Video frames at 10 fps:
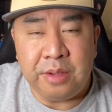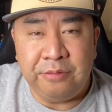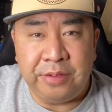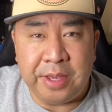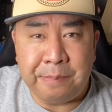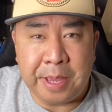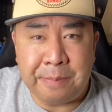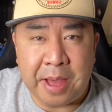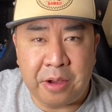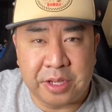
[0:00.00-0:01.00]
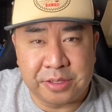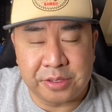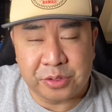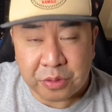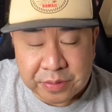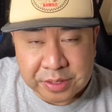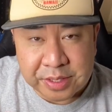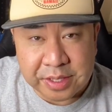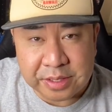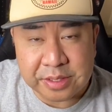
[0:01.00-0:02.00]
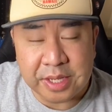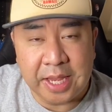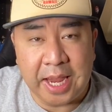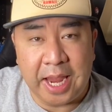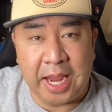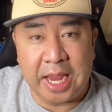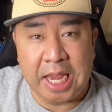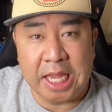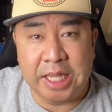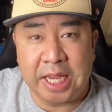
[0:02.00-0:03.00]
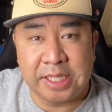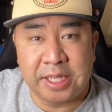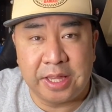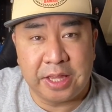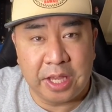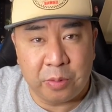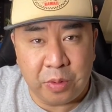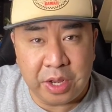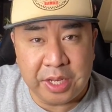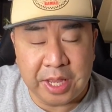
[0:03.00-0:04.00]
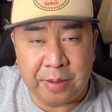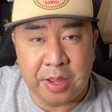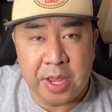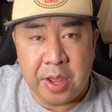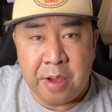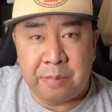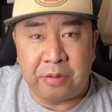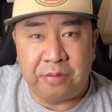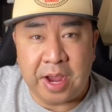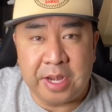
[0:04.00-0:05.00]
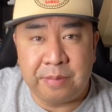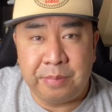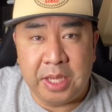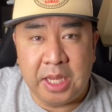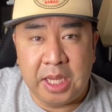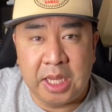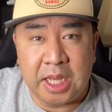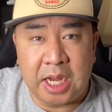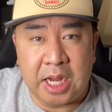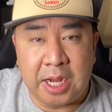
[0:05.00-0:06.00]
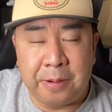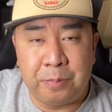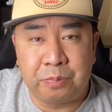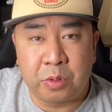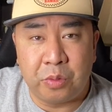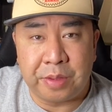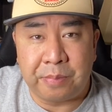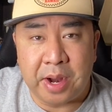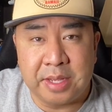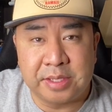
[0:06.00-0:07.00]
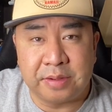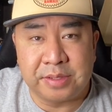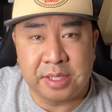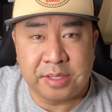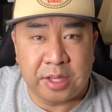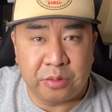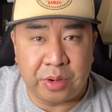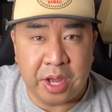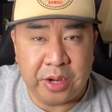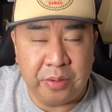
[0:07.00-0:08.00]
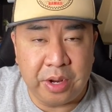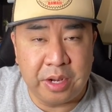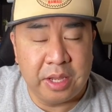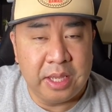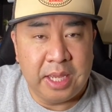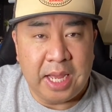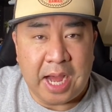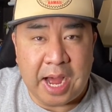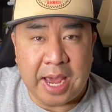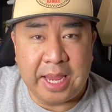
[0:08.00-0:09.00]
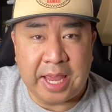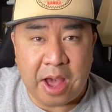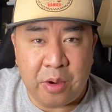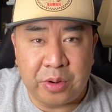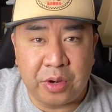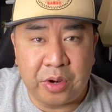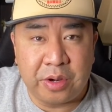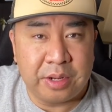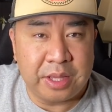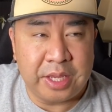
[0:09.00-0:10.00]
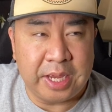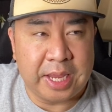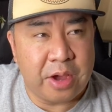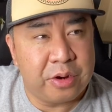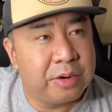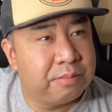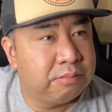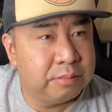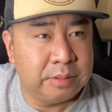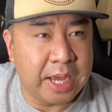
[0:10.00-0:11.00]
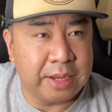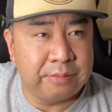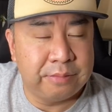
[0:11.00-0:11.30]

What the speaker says: via PayPal goods and services, and they said that they would. They provided me with a price of $6,300. I think I countered like